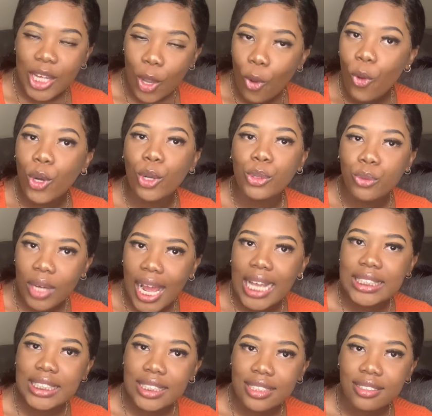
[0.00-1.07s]
Who don't do
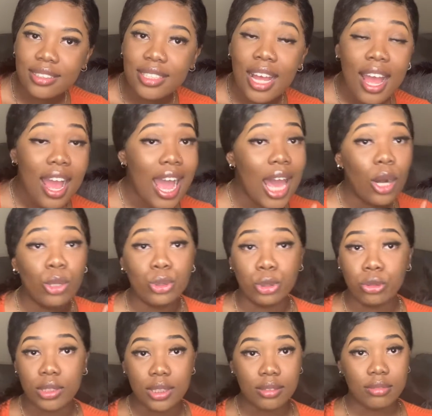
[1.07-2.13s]
that shit? I don't
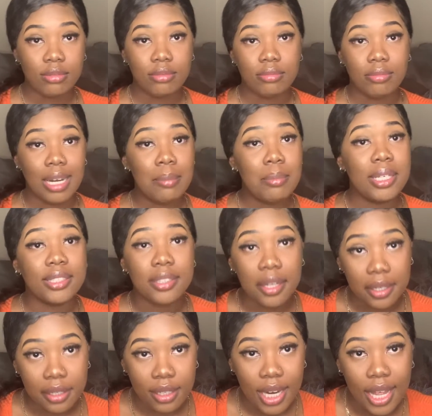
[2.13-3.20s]
do it. But I'm just
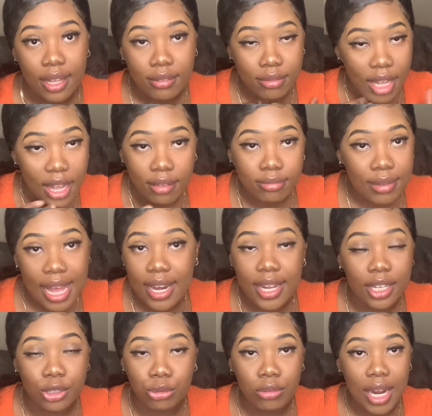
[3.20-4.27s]
saying, like, my
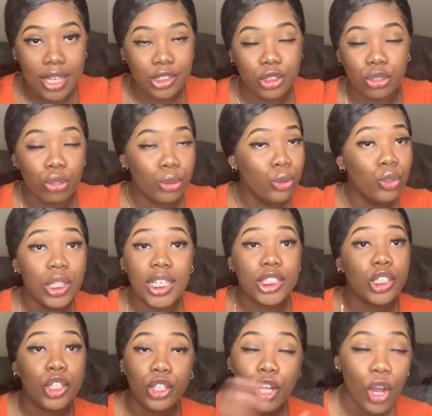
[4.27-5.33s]
niggas do that shit. So you good
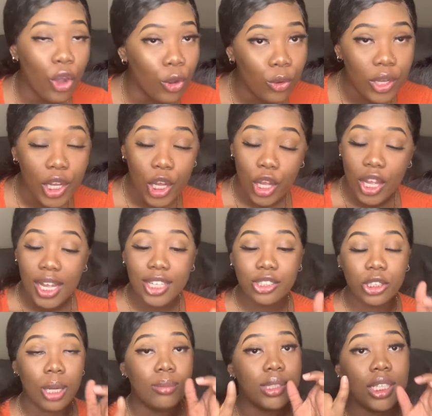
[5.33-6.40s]
to go in
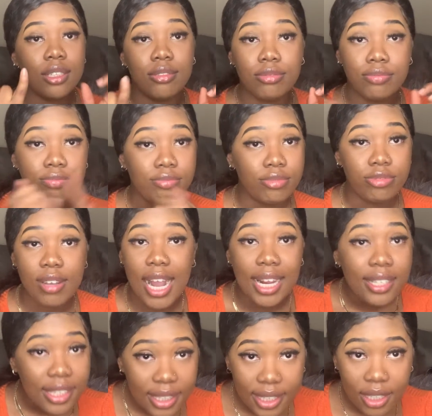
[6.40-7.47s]
terms of
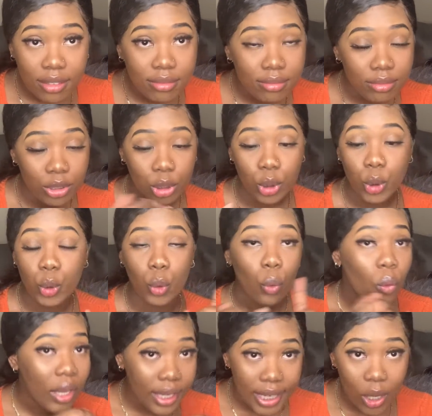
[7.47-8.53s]
finding it,
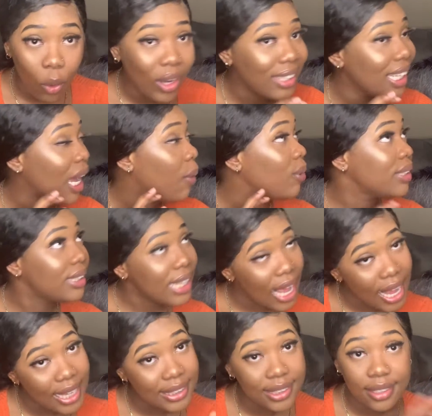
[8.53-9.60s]
doing it. One thing I would
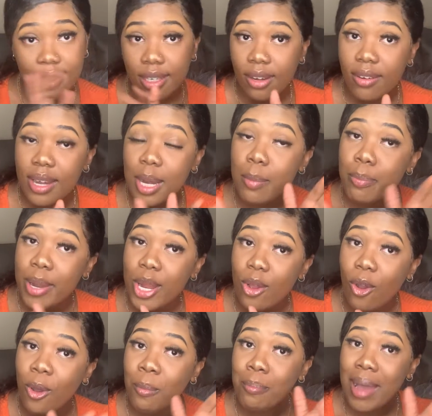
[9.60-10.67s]
say is security be
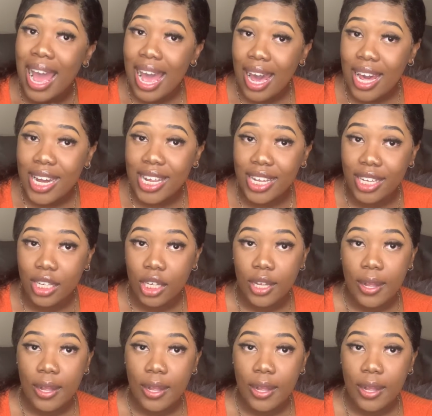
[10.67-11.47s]
on body.